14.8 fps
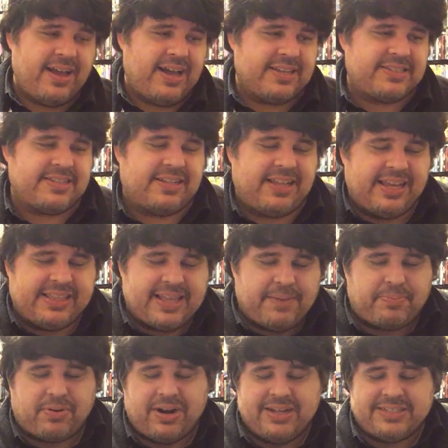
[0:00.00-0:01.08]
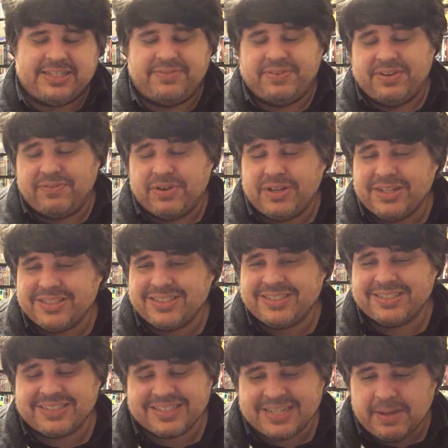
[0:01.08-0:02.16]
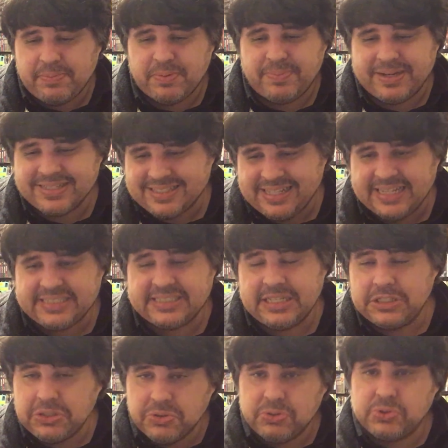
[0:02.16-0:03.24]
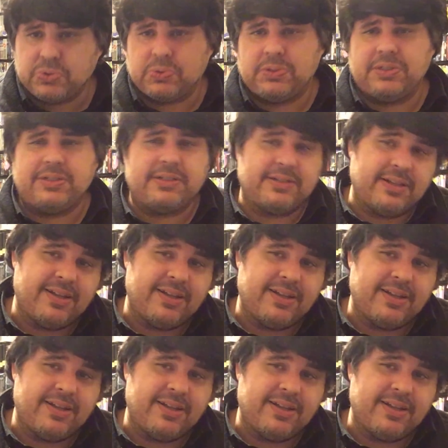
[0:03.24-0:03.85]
I still like that price, even if it is just a couple bucks less than usual.